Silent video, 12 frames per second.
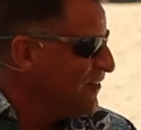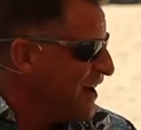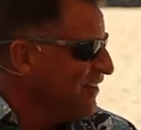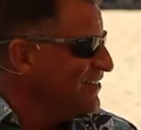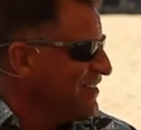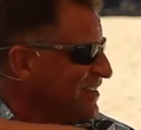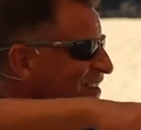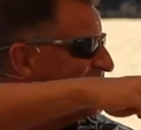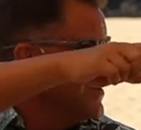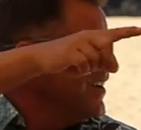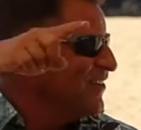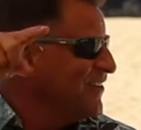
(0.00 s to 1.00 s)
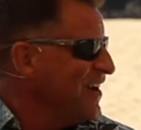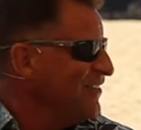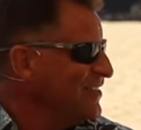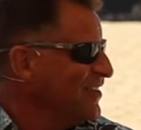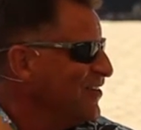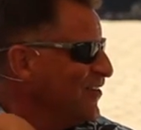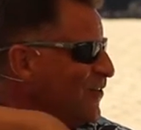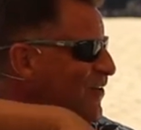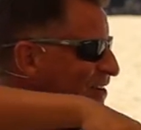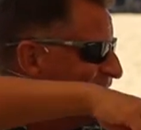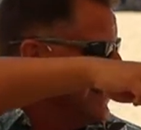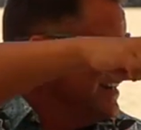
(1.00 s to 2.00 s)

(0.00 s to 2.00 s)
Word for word: around the, around the horn.